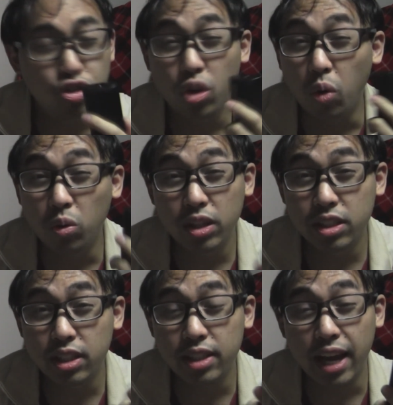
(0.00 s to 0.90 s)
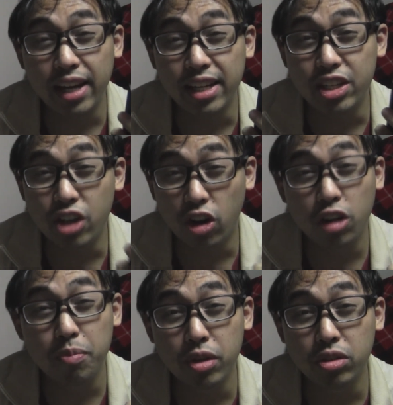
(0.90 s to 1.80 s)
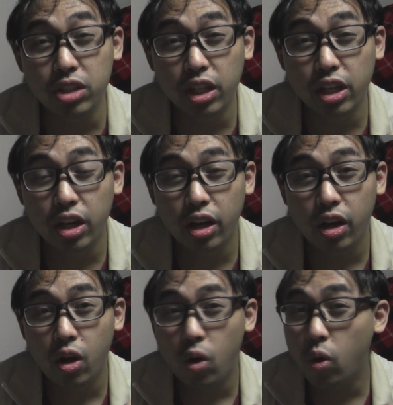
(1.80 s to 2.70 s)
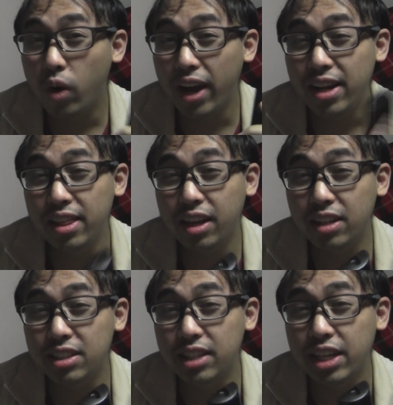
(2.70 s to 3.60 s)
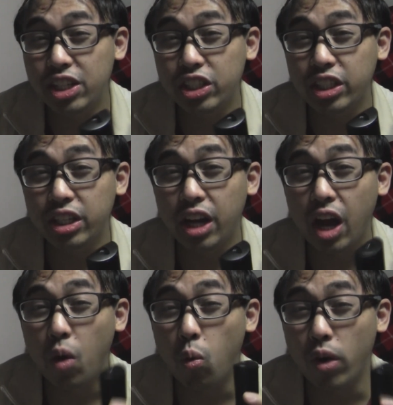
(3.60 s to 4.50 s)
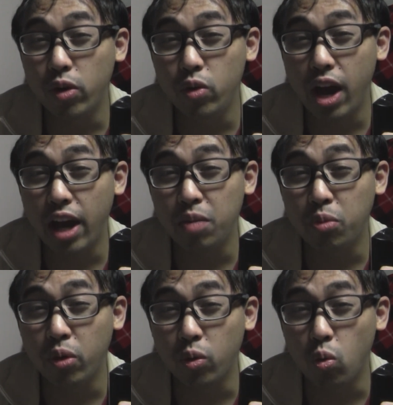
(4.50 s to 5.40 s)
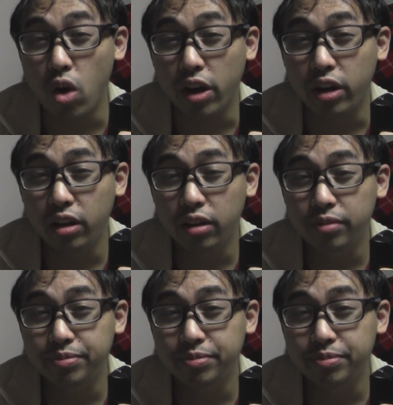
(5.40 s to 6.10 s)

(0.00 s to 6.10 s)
Don't listen to any dark music or anything on station 109.1.